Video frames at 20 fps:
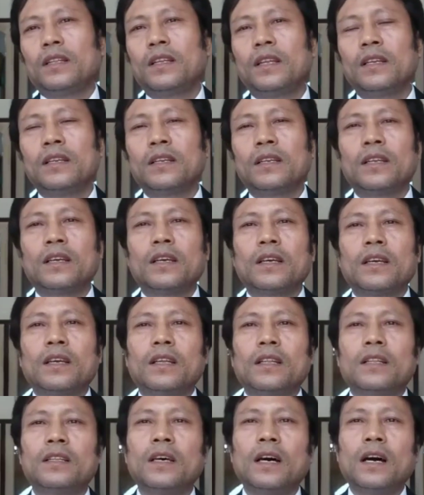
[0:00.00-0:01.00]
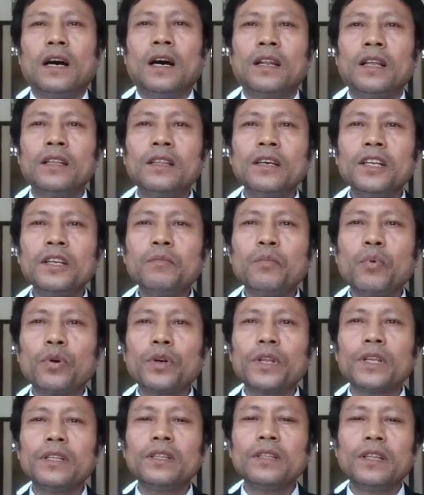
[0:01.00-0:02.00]
Then the another
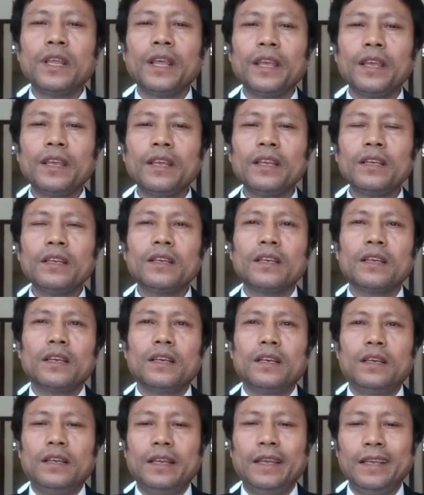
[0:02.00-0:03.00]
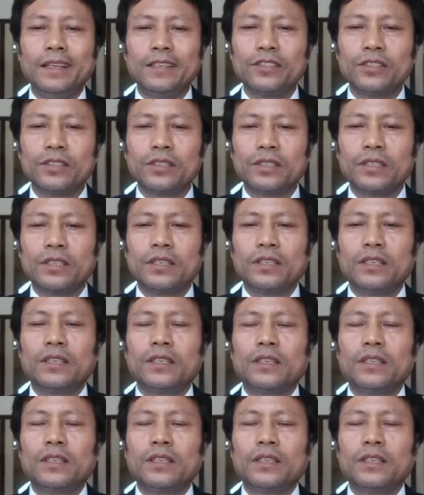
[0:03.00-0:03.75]
important thing is